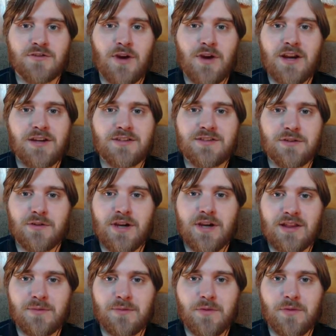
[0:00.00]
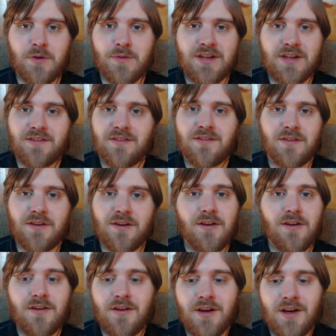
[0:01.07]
is writing his story at the moment gets to